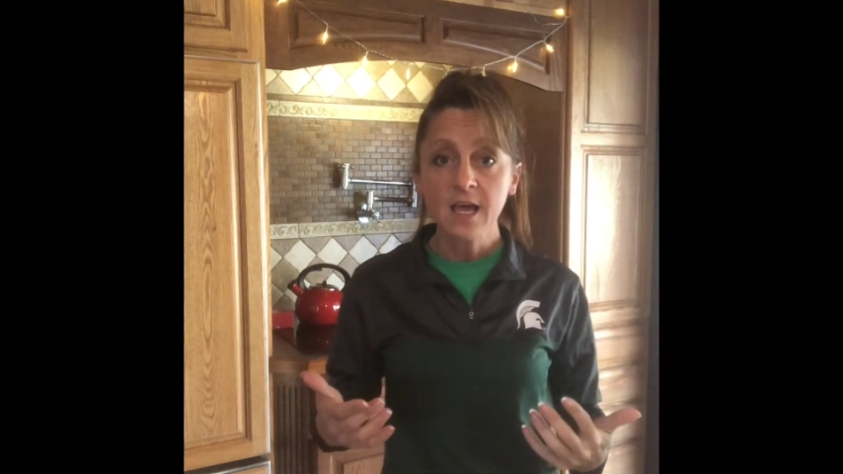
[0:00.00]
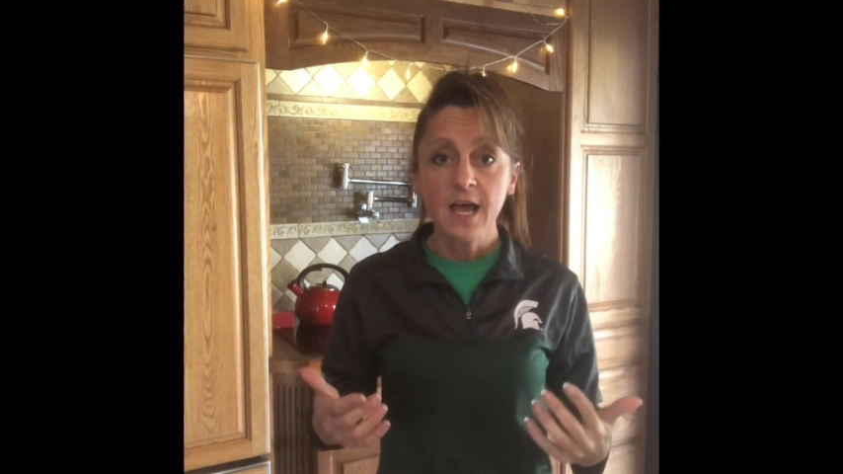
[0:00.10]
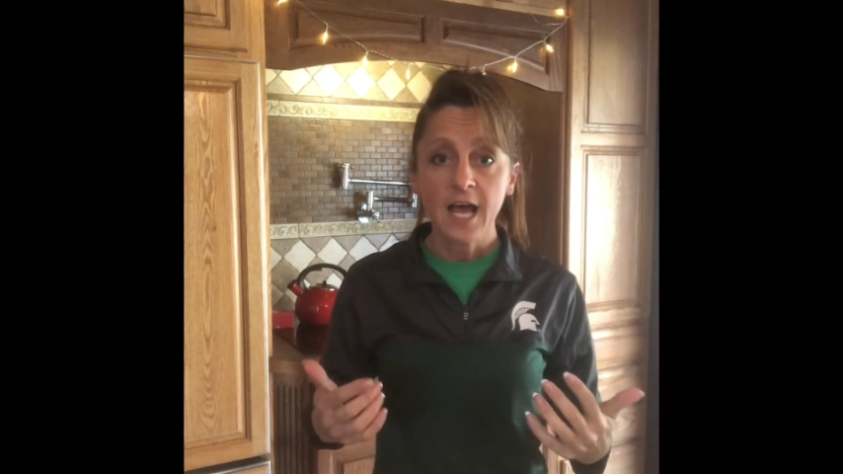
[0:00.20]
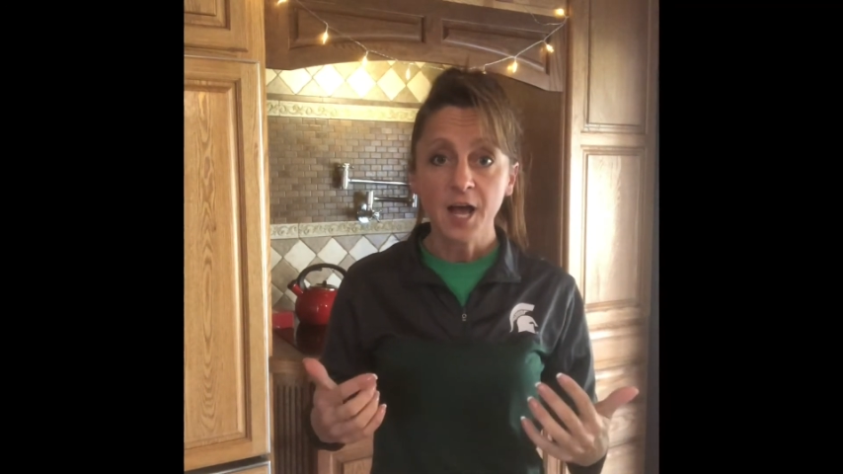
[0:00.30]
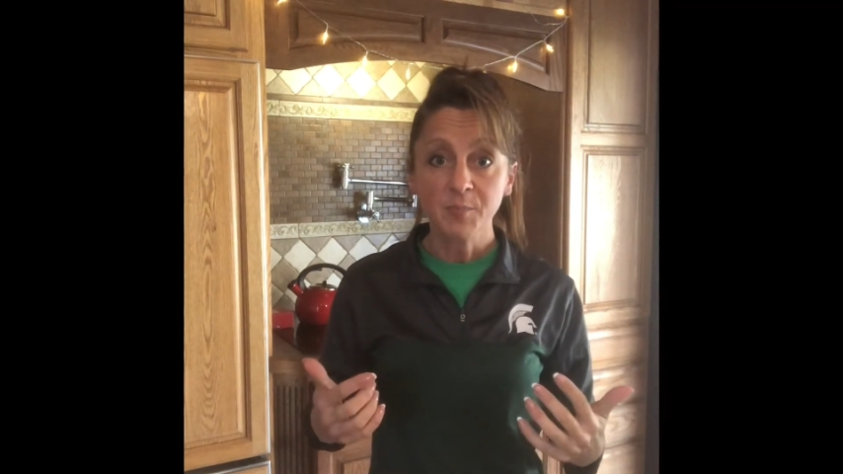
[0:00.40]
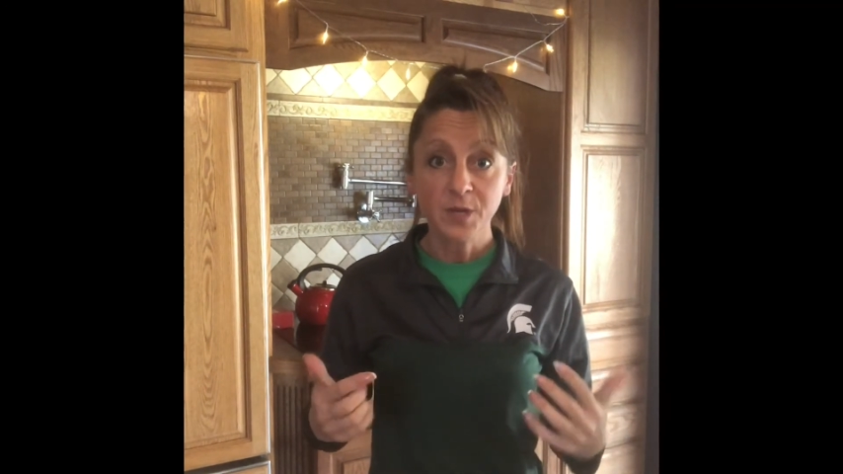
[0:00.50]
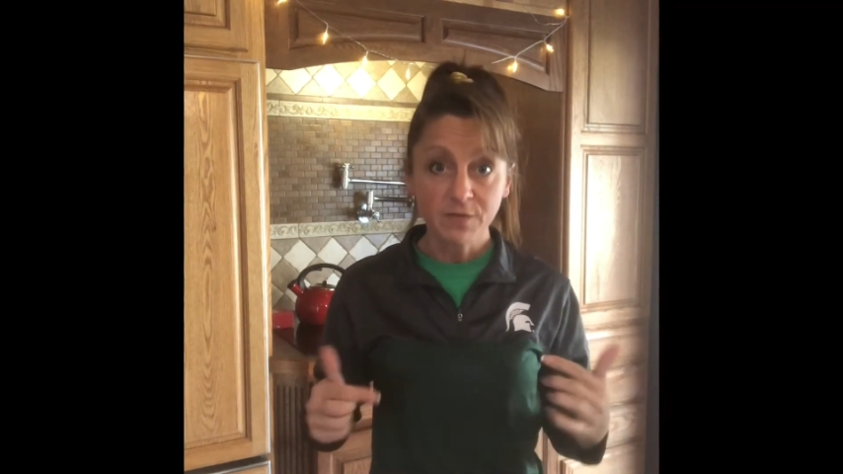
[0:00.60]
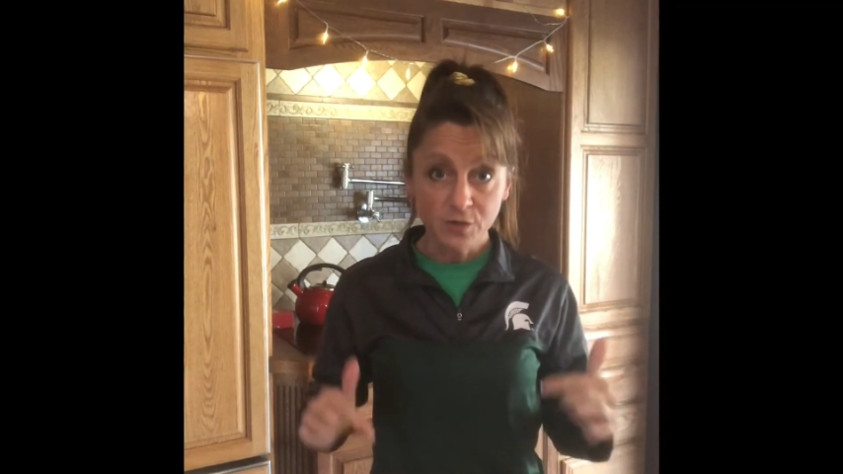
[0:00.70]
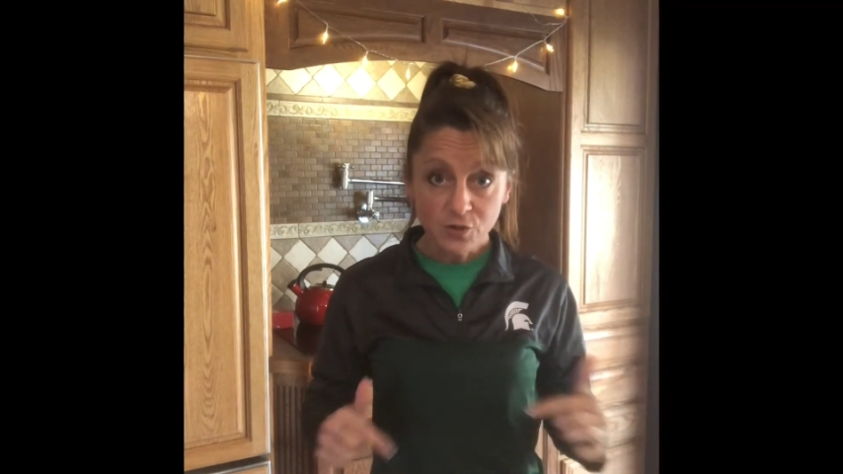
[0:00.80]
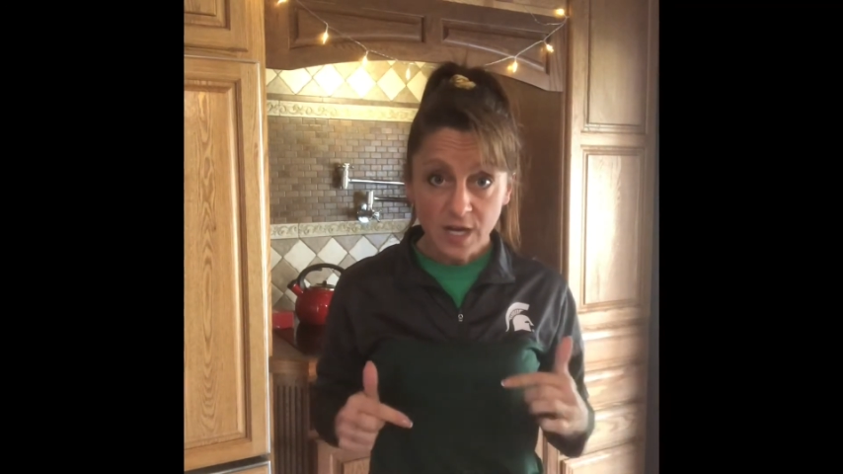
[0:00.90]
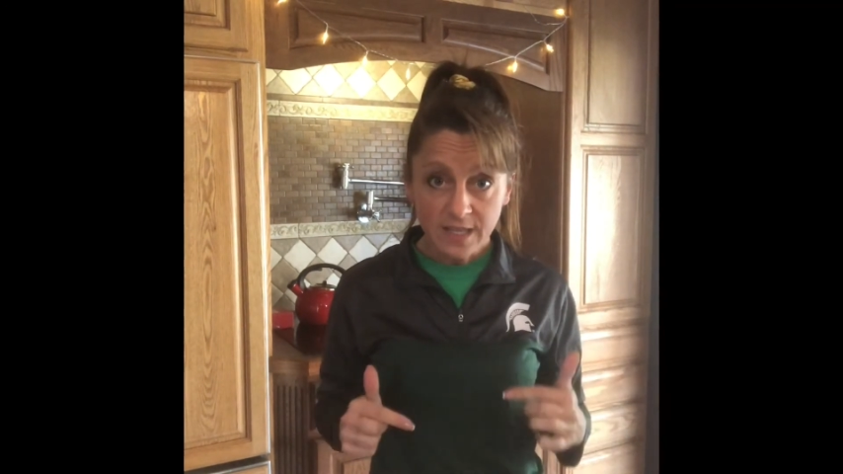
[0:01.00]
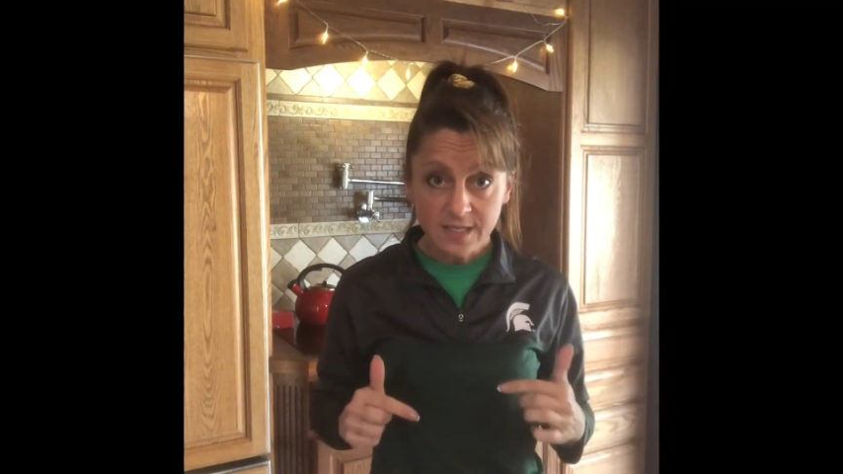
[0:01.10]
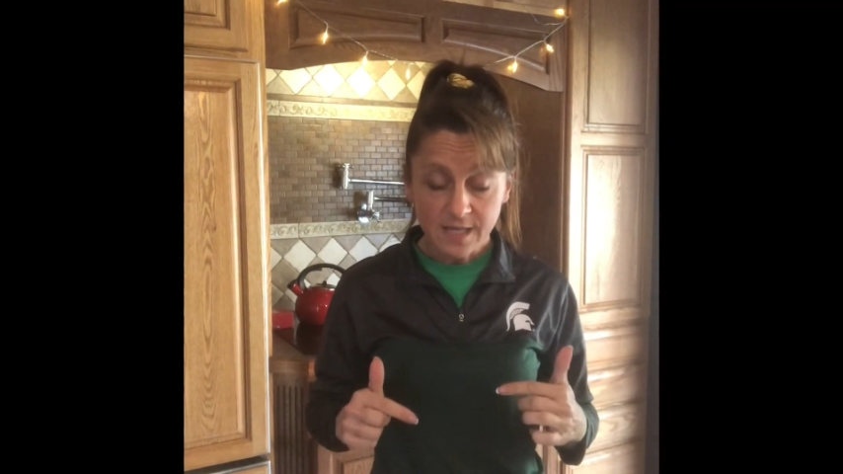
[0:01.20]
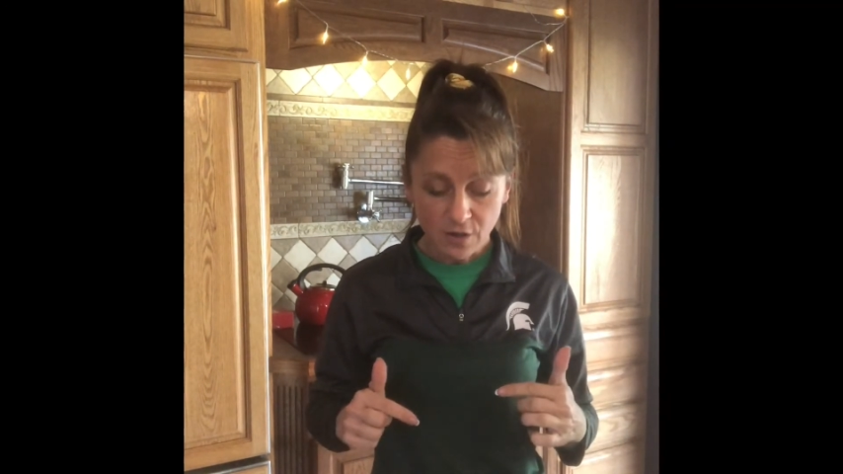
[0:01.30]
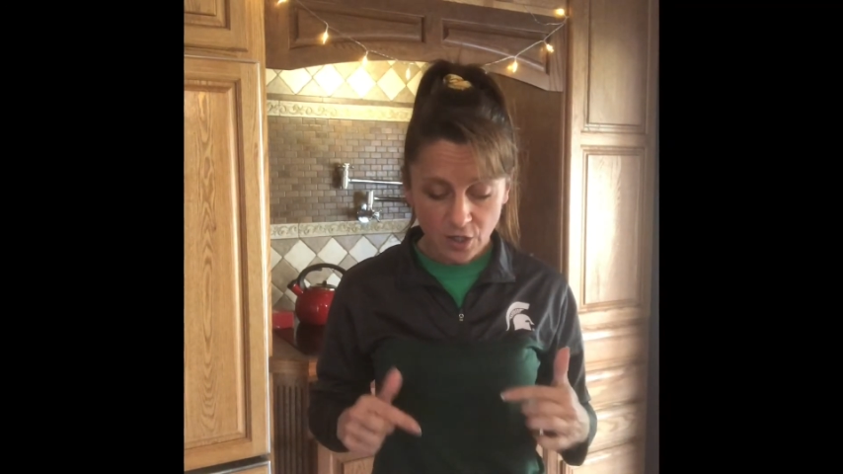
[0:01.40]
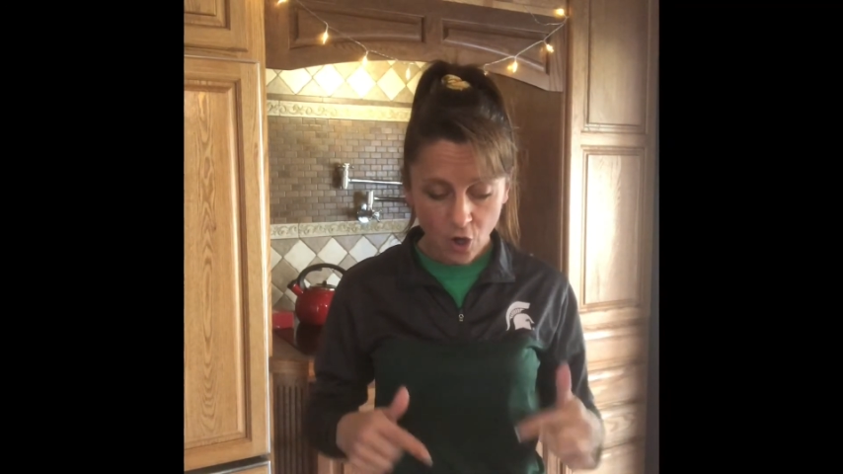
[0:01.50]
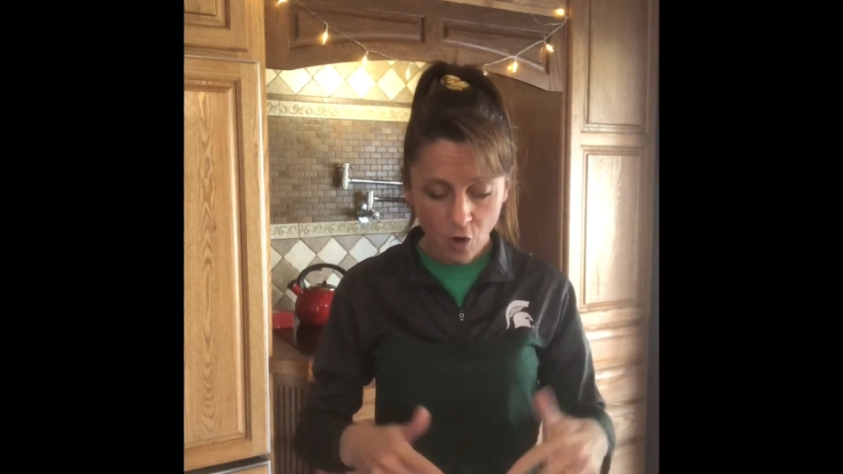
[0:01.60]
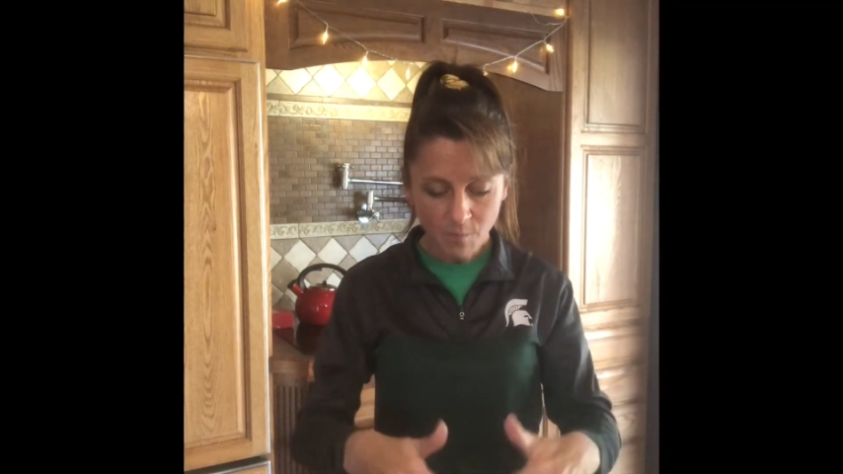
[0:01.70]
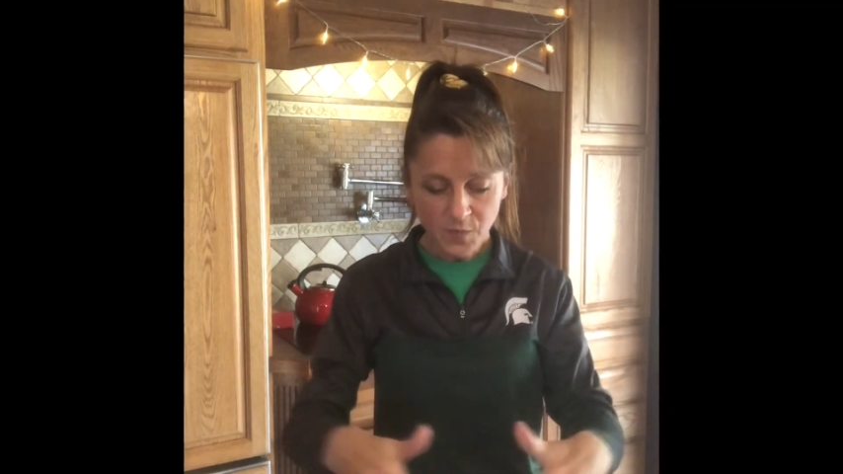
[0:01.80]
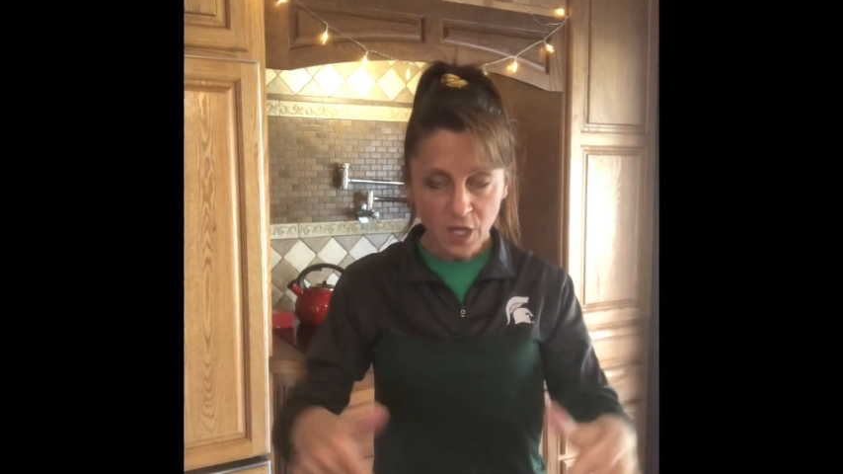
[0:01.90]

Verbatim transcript: um, but if you're trying this out at home,